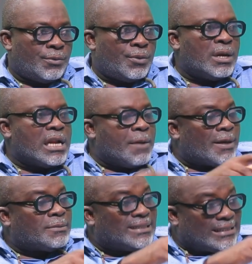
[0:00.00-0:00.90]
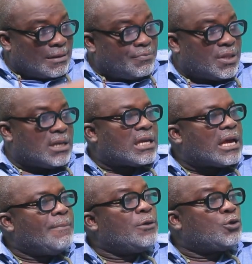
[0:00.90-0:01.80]
There must be something
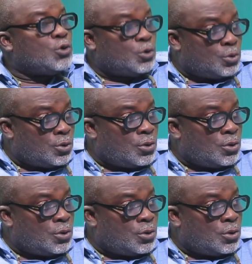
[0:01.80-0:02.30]
coming to you.